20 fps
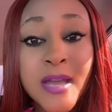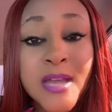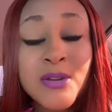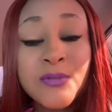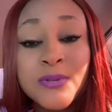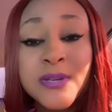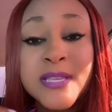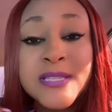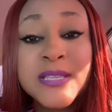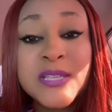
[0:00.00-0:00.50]
I
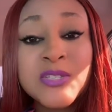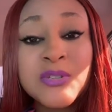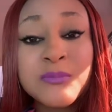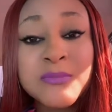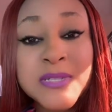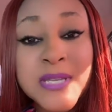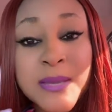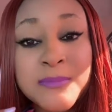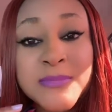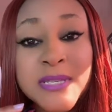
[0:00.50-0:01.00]
know they say
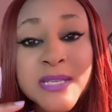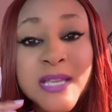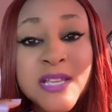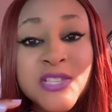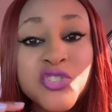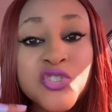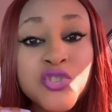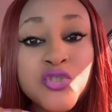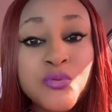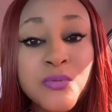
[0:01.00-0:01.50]
sometimes it
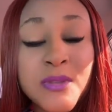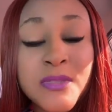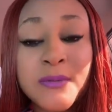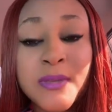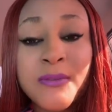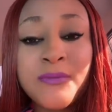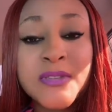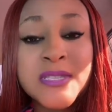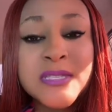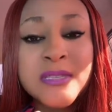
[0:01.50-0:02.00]
has to do with,
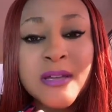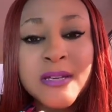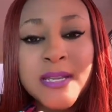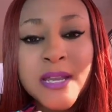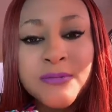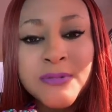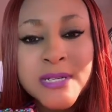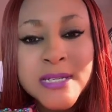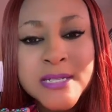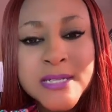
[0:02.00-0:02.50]
if it's not
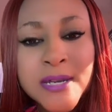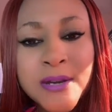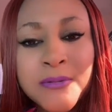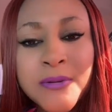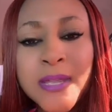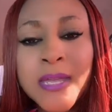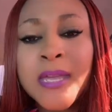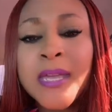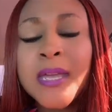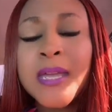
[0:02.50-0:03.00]

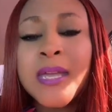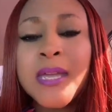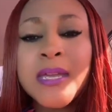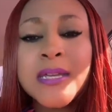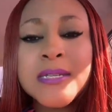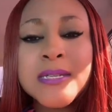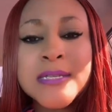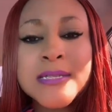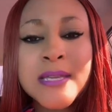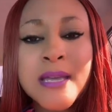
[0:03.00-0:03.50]
hereditary,
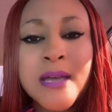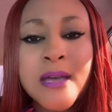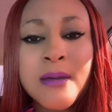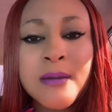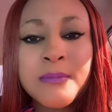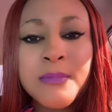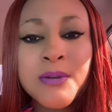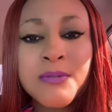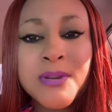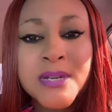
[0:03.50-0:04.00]
it is
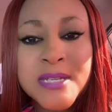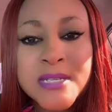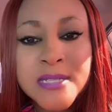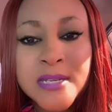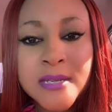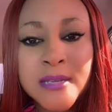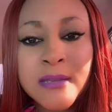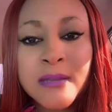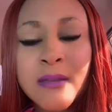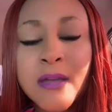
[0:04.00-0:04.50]

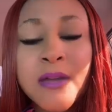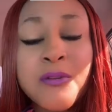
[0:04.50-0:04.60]
hereditary.